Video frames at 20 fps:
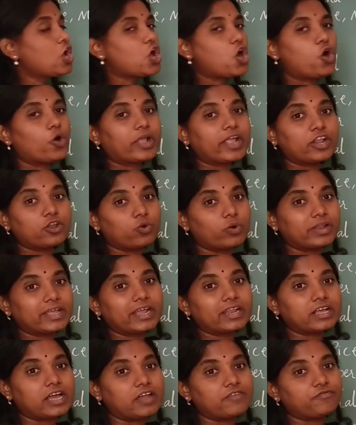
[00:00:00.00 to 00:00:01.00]
Okay, don't
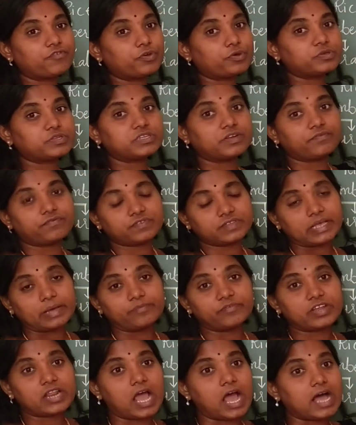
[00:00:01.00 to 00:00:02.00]
get confused. If
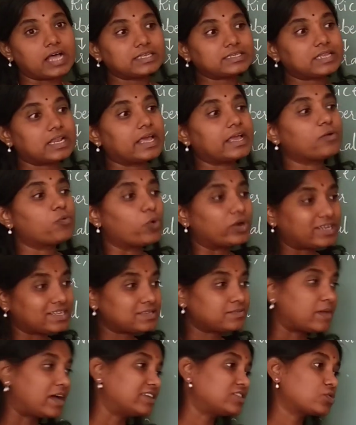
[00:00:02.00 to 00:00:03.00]
someone asks like what is
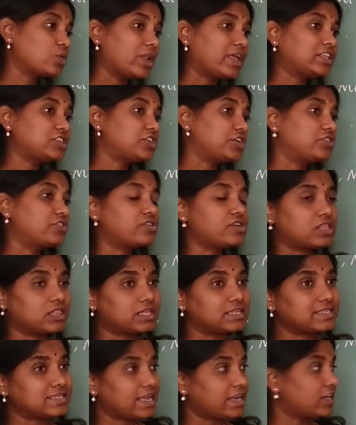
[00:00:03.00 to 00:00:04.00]
masculine gender in
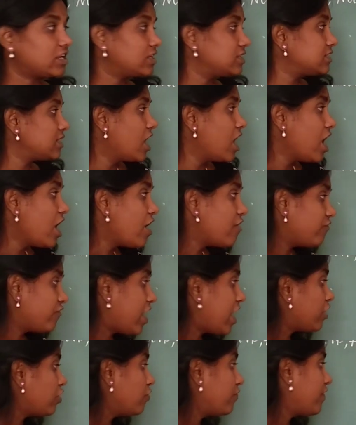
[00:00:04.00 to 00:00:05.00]
this sentence,
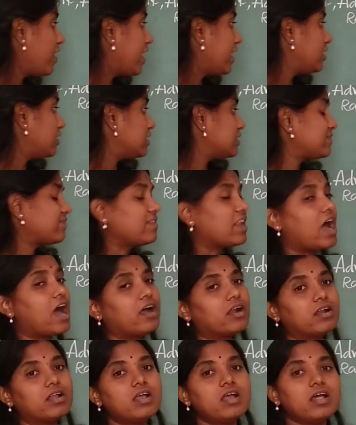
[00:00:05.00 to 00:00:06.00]
where you find this
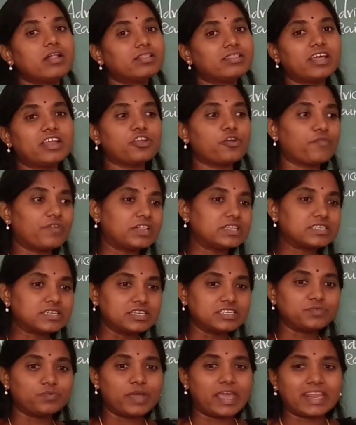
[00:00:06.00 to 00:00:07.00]
flower, then you will
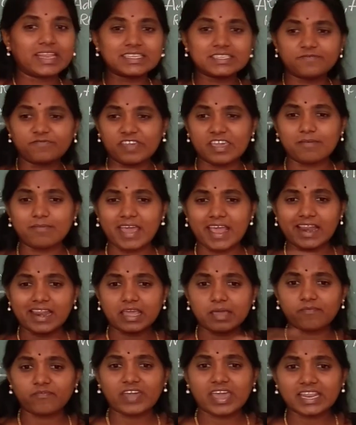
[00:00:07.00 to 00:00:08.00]
search where is female
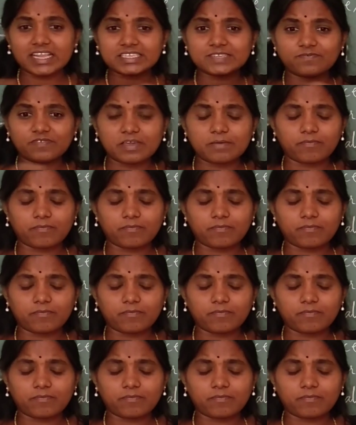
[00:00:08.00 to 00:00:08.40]
name, where is